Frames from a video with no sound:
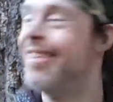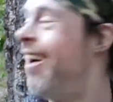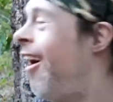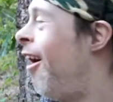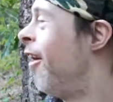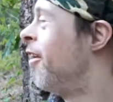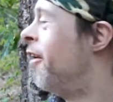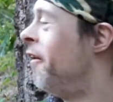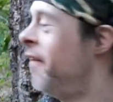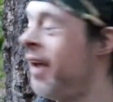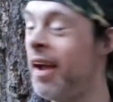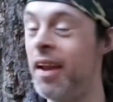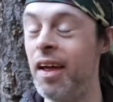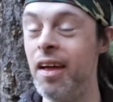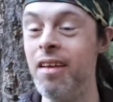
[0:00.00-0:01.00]
All you'll
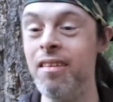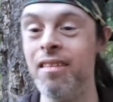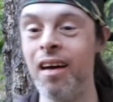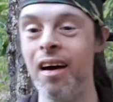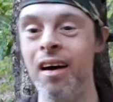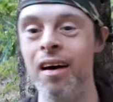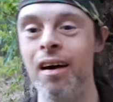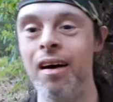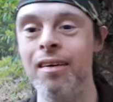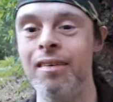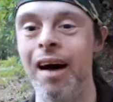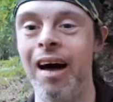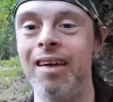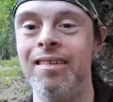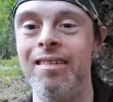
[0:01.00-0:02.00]
need is
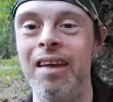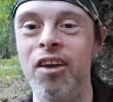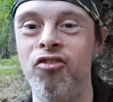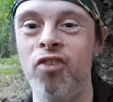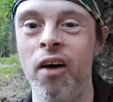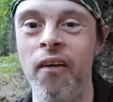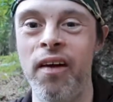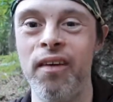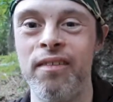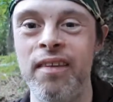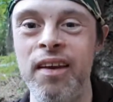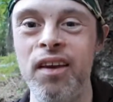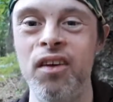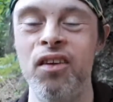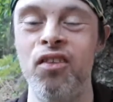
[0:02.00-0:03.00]
a sea salt. You'll
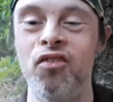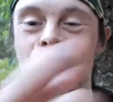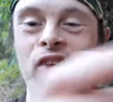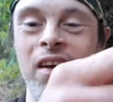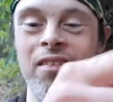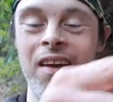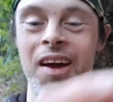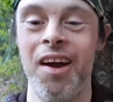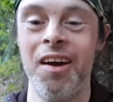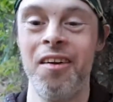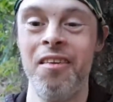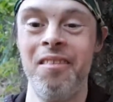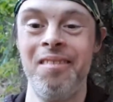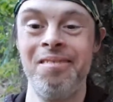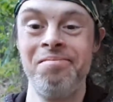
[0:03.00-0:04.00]
see just
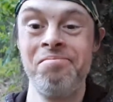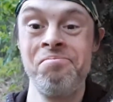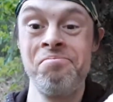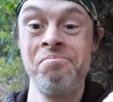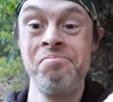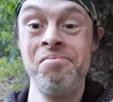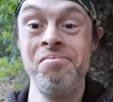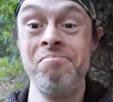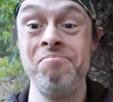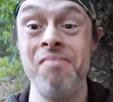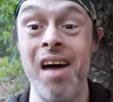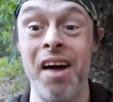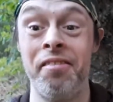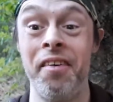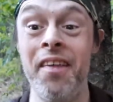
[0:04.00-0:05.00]
here.
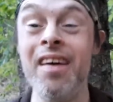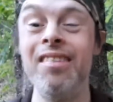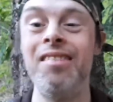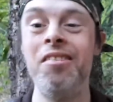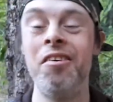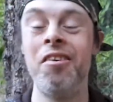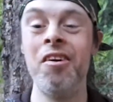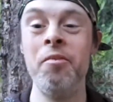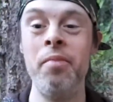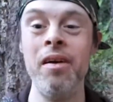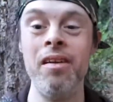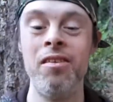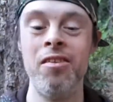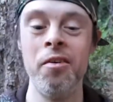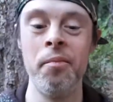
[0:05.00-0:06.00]
And for this, you're going to be,
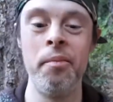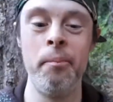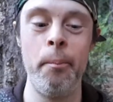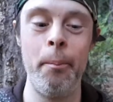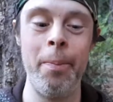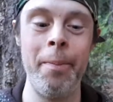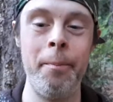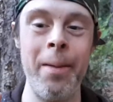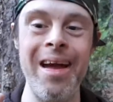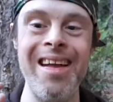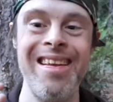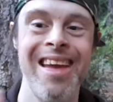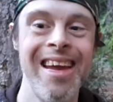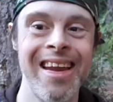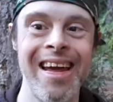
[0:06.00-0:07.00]
to be
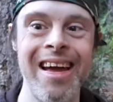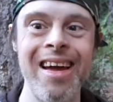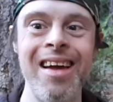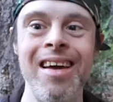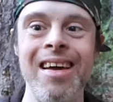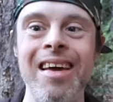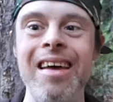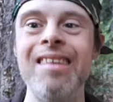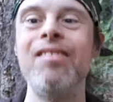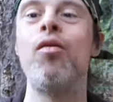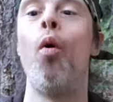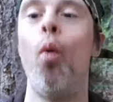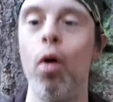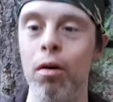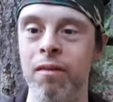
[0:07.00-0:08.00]
needing is
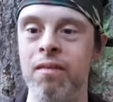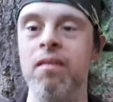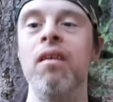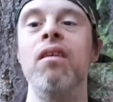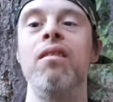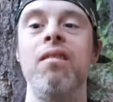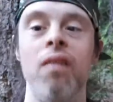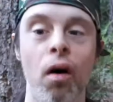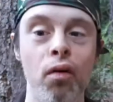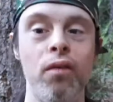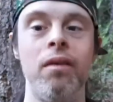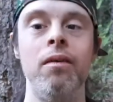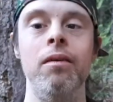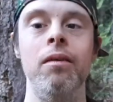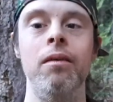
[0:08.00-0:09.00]
coarse
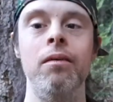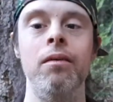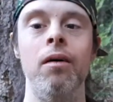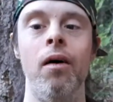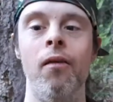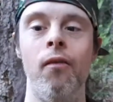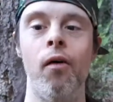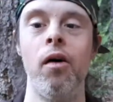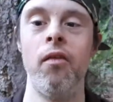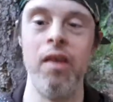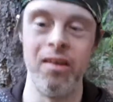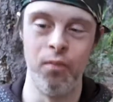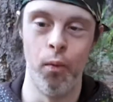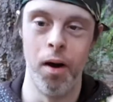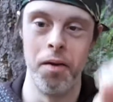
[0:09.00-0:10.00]
salt for
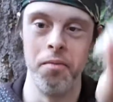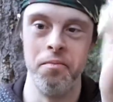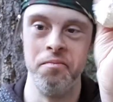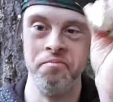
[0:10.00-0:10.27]
this one.